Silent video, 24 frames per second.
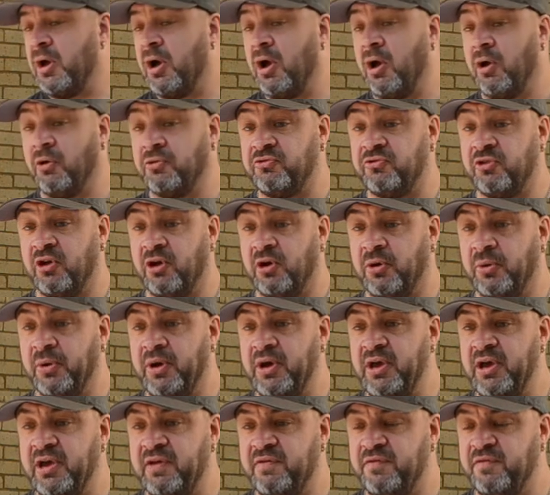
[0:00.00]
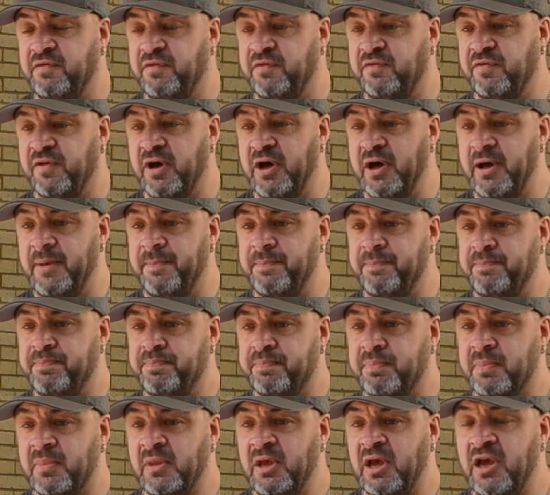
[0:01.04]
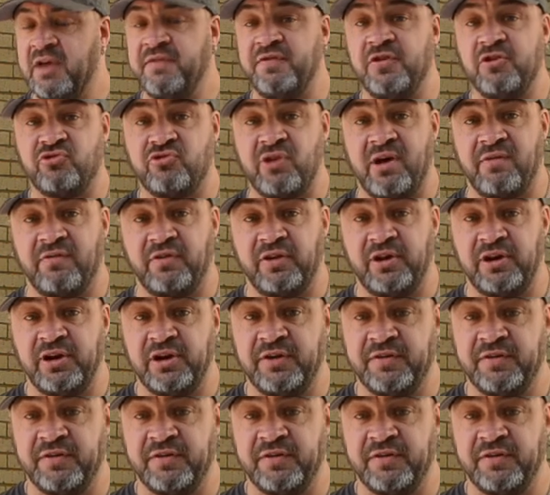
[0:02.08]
Also, if you're traveling